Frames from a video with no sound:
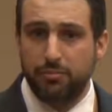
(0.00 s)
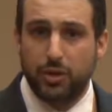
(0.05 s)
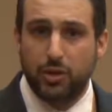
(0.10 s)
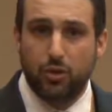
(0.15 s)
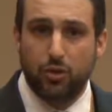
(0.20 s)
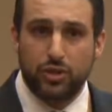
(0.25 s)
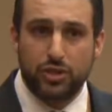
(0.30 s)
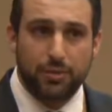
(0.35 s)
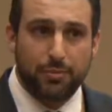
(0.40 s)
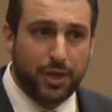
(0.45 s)

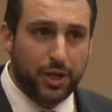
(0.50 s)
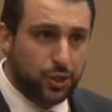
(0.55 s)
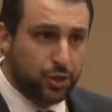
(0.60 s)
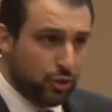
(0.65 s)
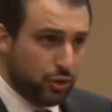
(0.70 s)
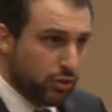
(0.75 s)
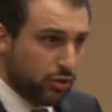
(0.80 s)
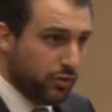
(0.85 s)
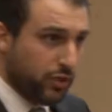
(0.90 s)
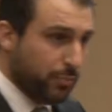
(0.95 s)
because the
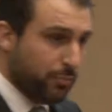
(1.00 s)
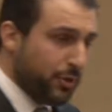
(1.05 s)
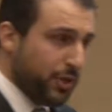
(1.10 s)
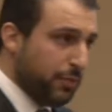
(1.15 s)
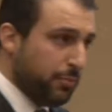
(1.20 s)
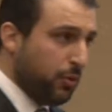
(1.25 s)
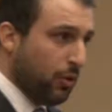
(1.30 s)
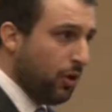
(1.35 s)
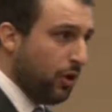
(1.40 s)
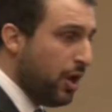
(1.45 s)
majority of the
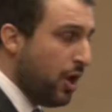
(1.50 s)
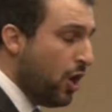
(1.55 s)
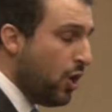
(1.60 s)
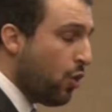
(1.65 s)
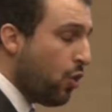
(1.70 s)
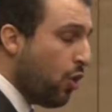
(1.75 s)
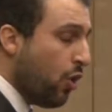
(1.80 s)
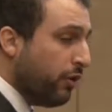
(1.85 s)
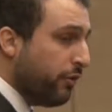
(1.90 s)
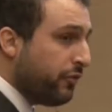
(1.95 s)
people
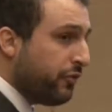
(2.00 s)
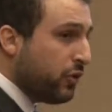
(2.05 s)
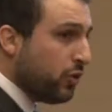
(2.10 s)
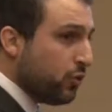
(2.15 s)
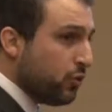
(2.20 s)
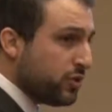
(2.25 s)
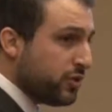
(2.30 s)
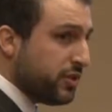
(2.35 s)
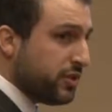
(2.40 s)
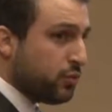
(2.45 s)

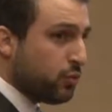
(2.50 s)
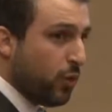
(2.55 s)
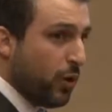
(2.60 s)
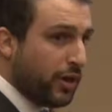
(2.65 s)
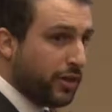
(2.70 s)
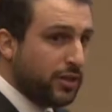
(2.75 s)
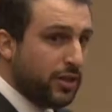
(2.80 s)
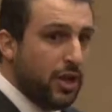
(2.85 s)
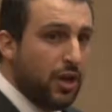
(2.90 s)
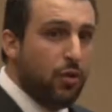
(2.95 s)
confuse this
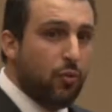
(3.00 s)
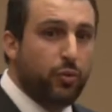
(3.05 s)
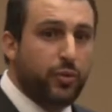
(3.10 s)
word